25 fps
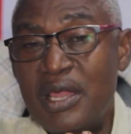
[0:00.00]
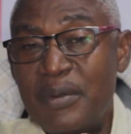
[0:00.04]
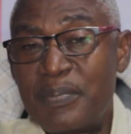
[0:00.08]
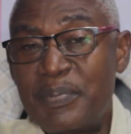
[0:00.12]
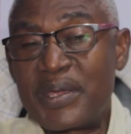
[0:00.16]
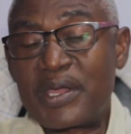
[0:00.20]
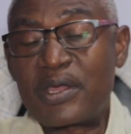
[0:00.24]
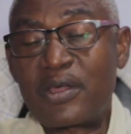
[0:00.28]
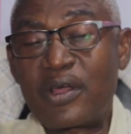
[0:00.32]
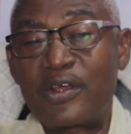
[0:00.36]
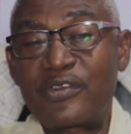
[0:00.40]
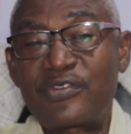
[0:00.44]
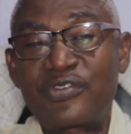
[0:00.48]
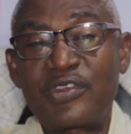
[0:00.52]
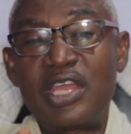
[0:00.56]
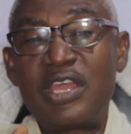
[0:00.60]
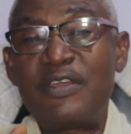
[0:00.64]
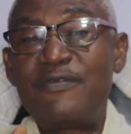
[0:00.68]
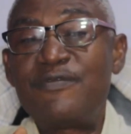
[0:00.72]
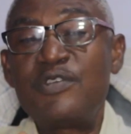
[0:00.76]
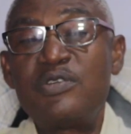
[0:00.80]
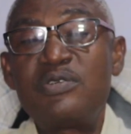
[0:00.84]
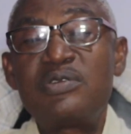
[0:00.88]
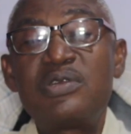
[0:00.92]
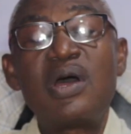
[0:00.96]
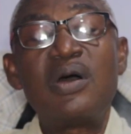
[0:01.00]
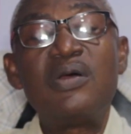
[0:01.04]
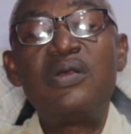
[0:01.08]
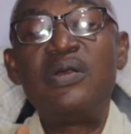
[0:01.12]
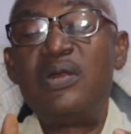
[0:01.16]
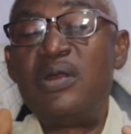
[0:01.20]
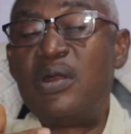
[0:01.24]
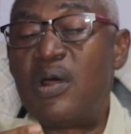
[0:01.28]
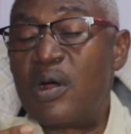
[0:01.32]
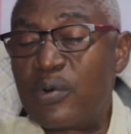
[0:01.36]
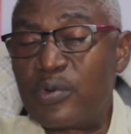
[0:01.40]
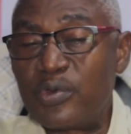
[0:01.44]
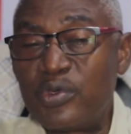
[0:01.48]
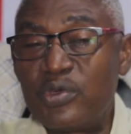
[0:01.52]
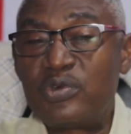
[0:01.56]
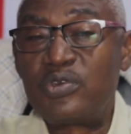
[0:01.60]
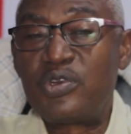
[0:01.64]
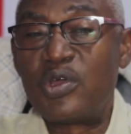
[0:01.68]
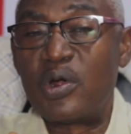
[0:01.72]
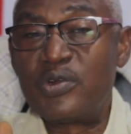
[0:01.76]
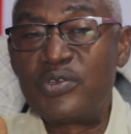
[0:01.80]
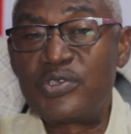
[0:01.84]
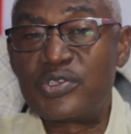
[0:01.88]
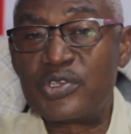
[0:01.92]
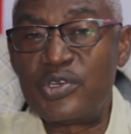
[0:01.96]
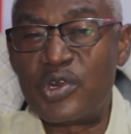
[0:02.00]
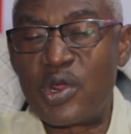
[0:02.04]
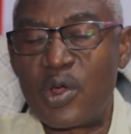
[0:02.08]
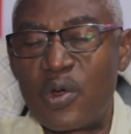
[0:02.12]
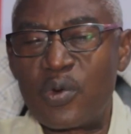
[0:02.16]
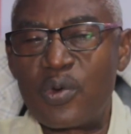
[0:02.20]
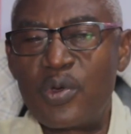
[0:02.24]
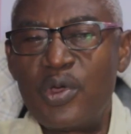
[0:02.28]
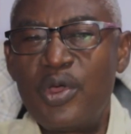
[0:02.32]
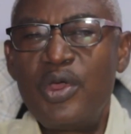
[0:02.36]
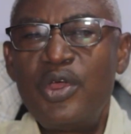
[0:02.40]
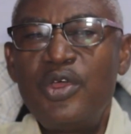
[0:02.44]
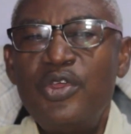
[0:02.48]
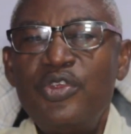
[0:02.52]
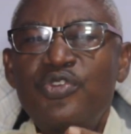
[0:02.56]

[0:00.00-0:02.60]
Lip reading: Because if you don't know, you don't know.